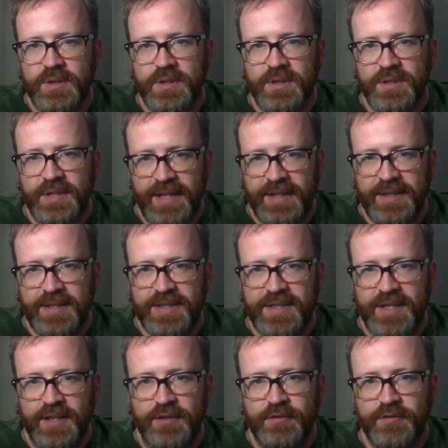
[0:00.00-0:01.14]
Dan is
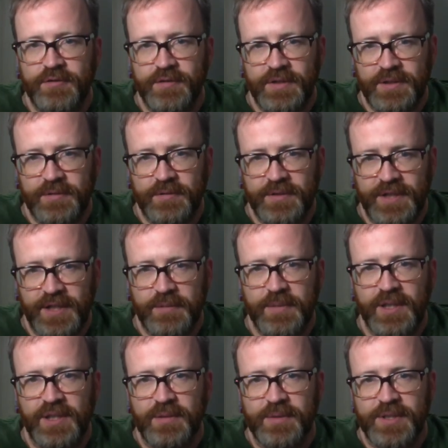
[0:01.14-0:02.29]
self, Dan made
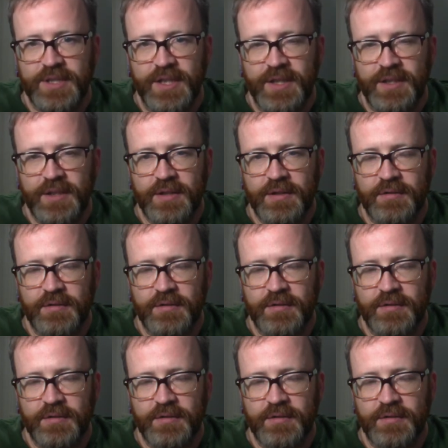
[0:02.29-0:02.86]
the mistake.